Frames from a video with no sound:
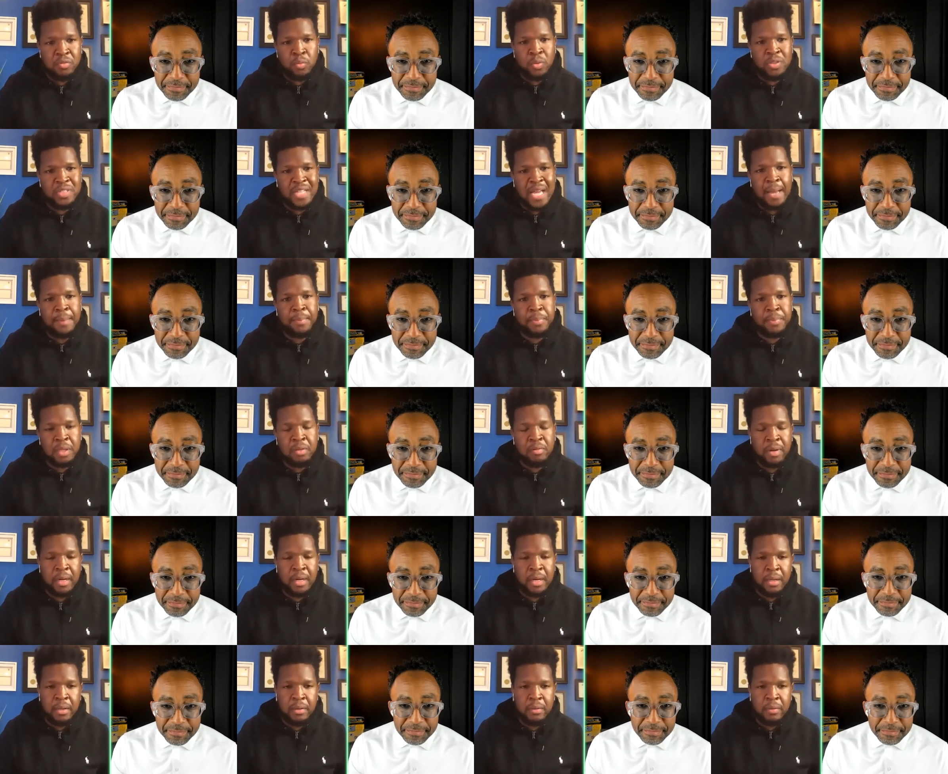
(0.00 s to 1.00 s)
Speaker 1: of what's happening
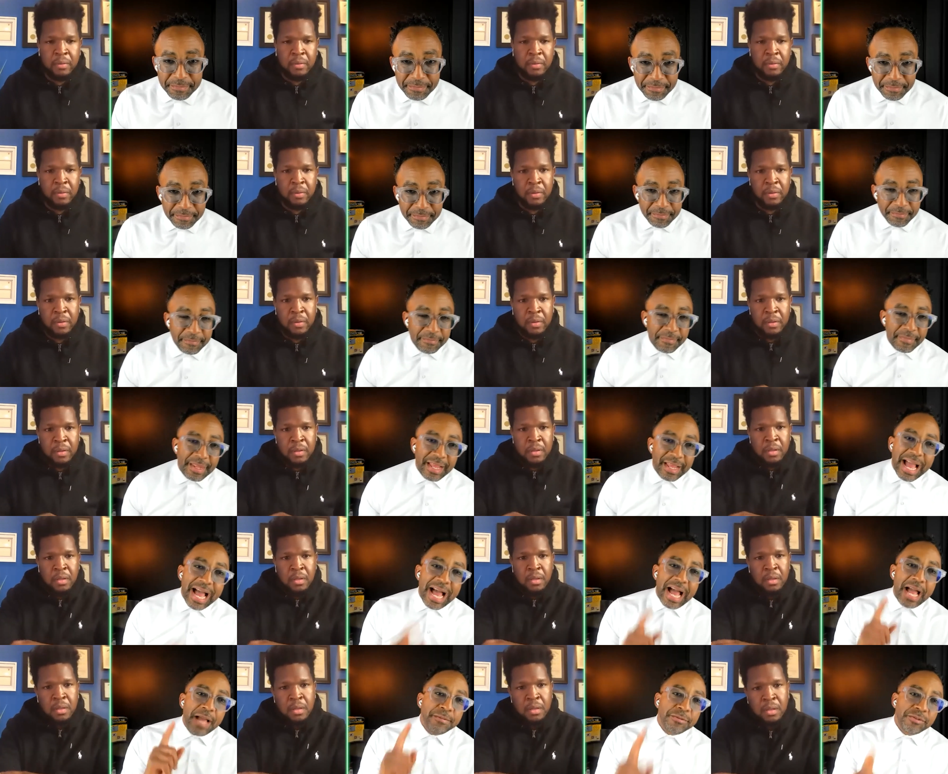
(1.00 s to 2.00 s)
right now?
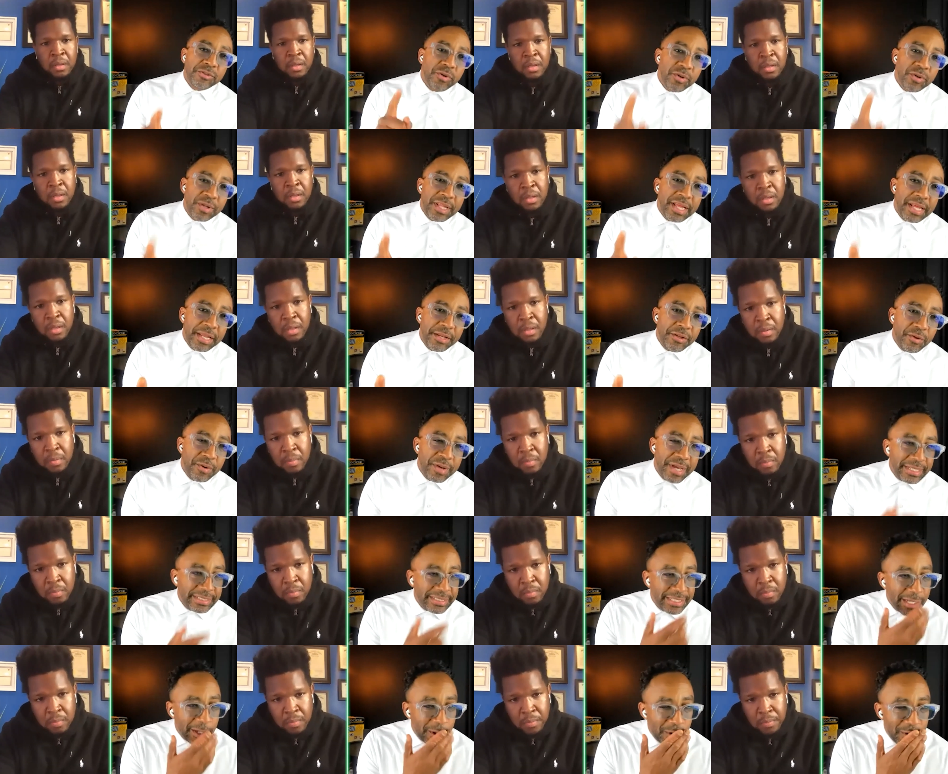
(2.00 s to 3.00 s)
Speaker 2: I am so glad you
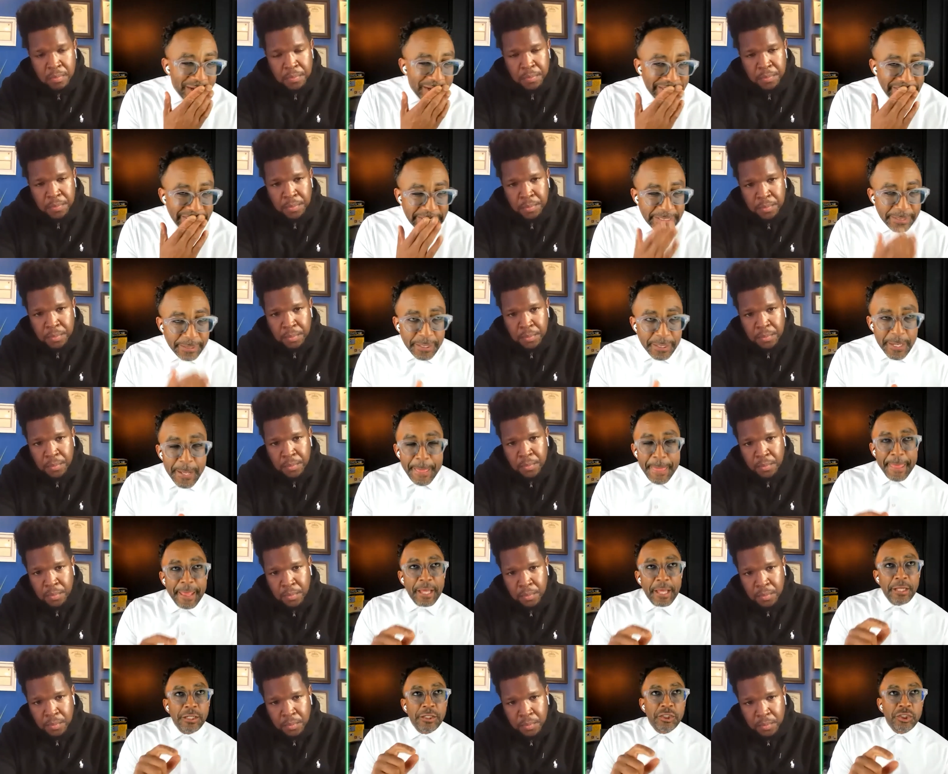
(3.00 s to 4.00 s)
asked that question.
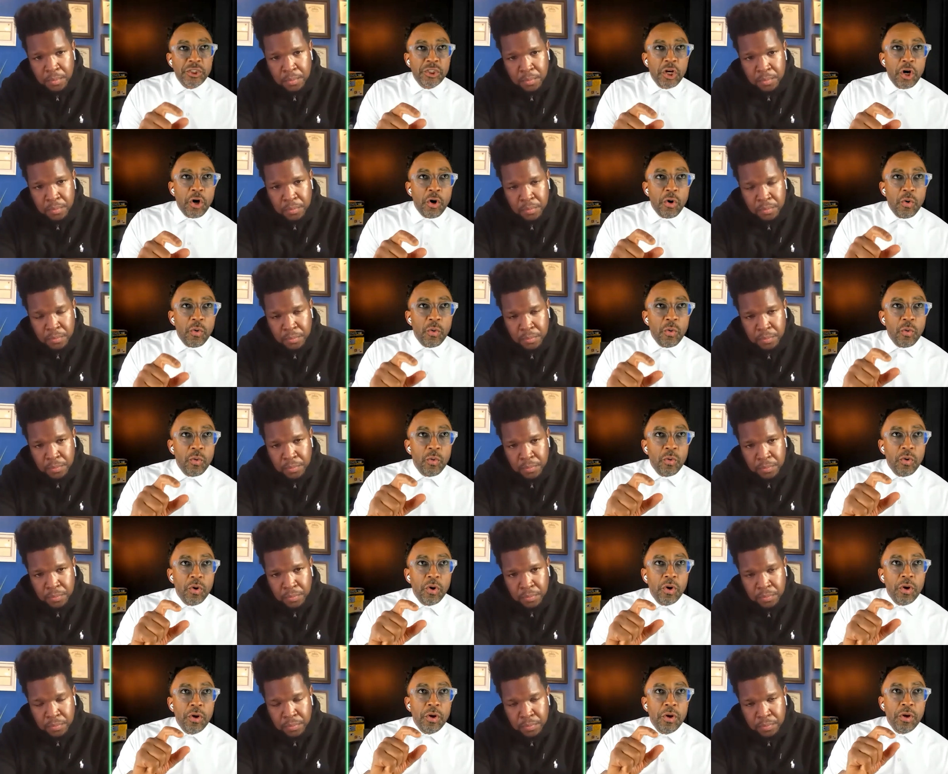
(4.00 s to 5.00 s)
So,
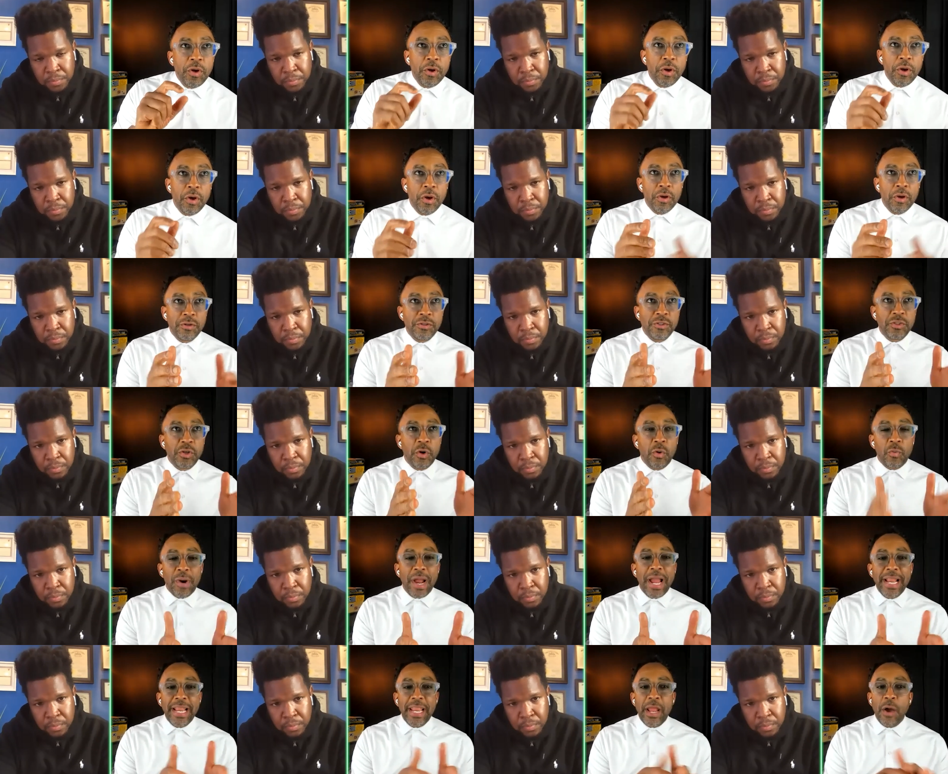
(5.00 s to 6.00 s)
so
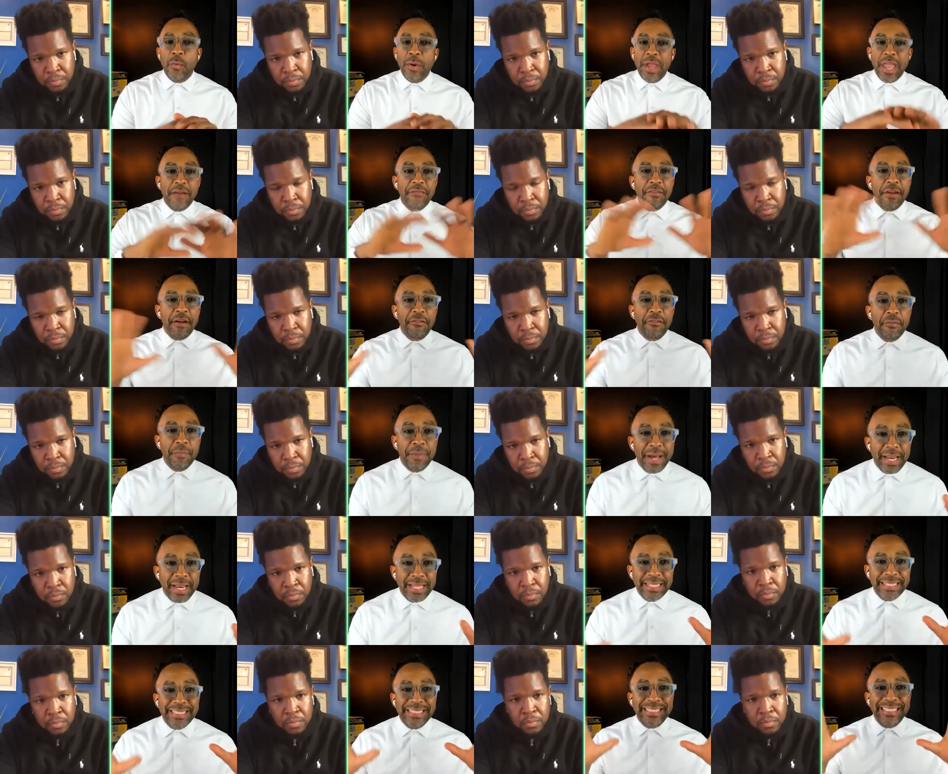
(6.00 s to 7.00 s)
right now we have
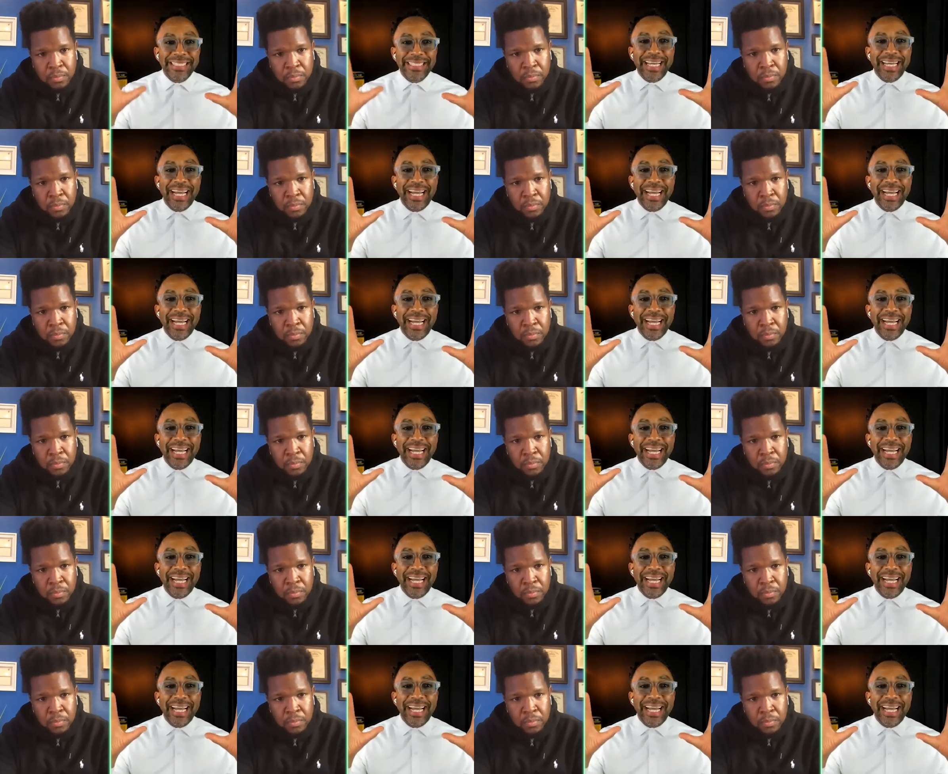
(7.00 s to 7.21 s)
everybody's